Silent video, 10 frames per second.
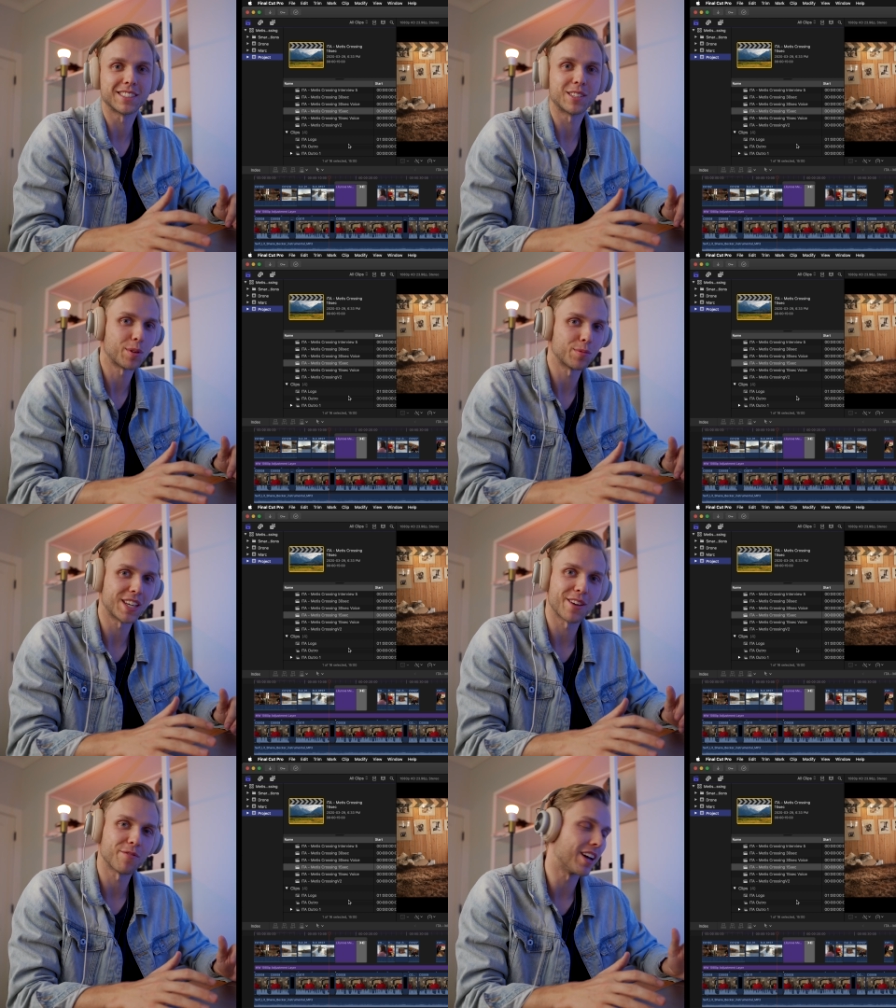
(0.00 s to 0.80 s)
Sometimes you
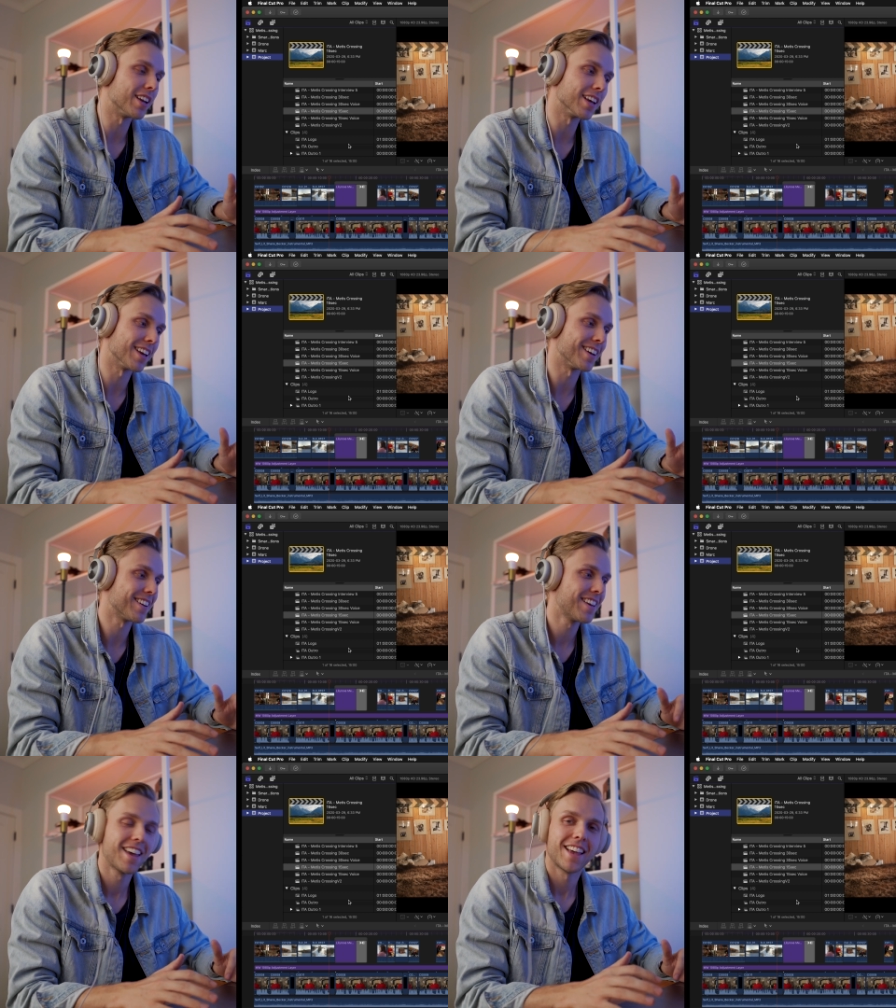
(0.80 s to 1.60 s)
can't find it again.
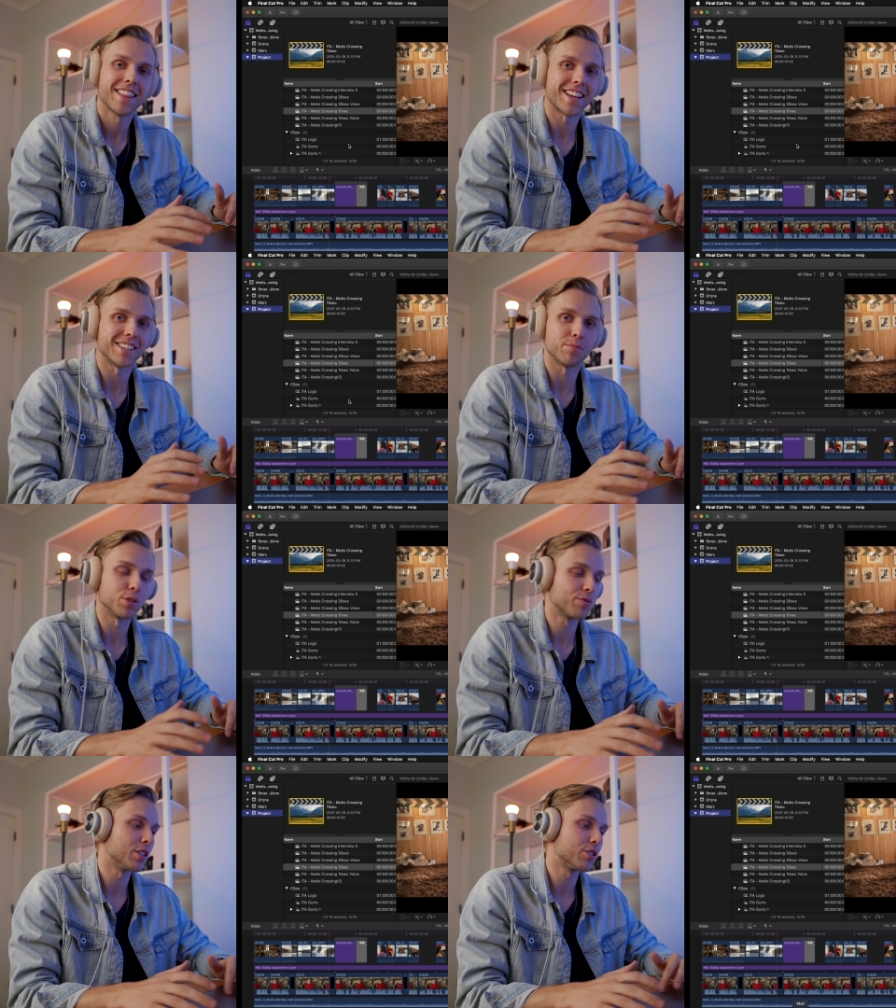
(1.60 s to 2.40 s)
That is the
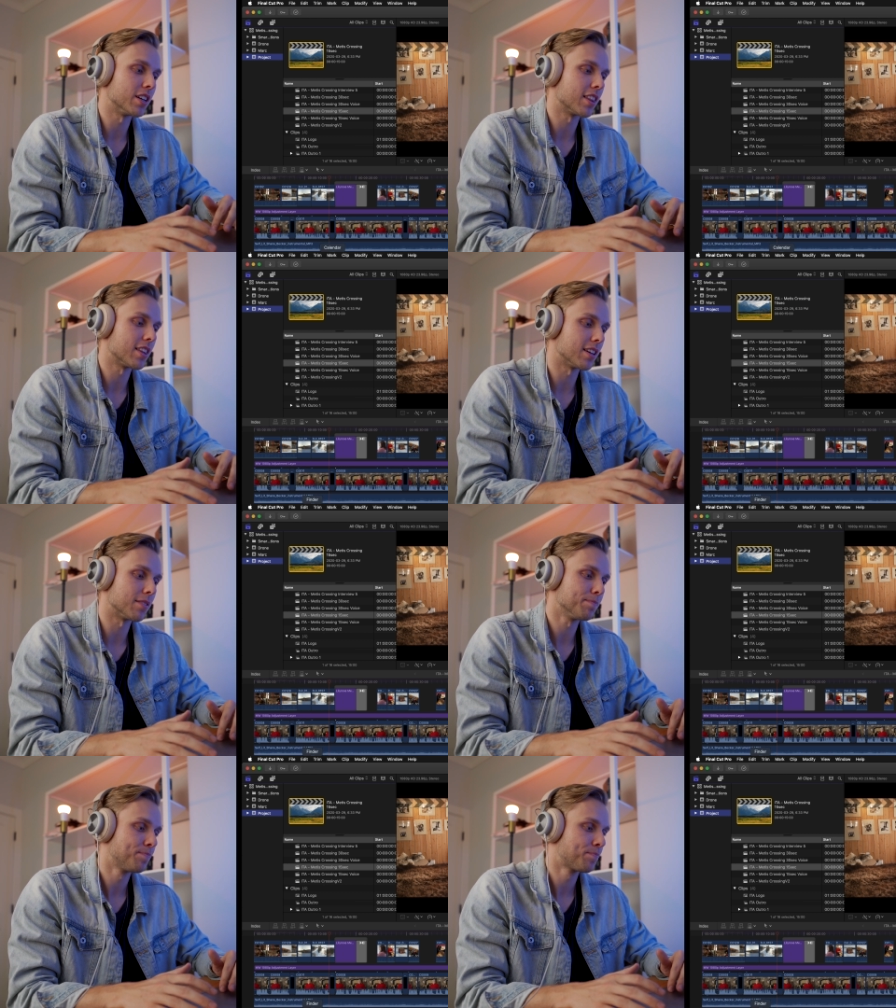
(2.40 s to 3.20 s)
most frustrating thing.